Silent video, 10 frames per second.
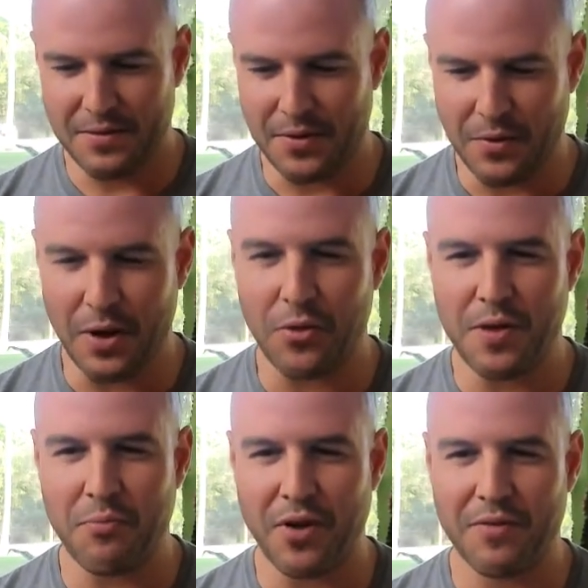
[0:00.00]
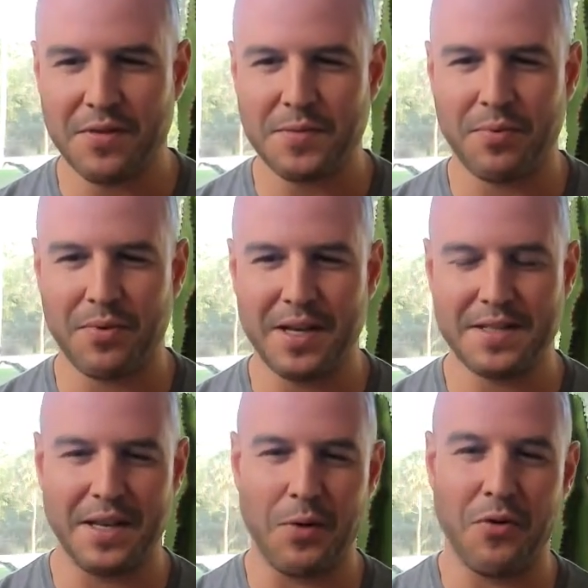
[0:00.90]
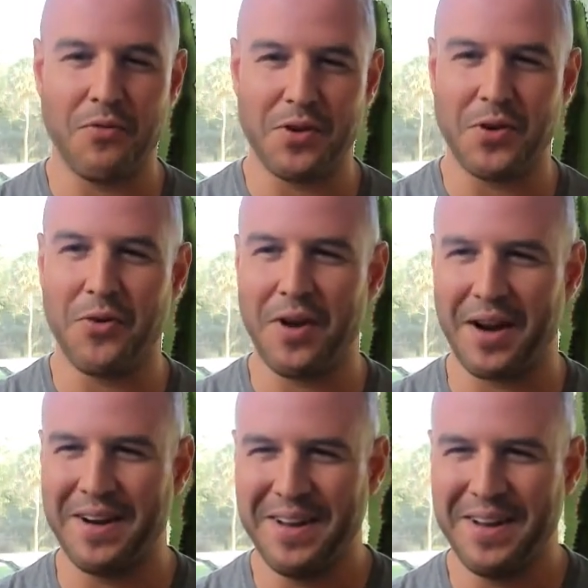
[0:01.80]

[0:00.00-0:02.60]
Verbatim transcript: you know healthy breakfast place and they were returning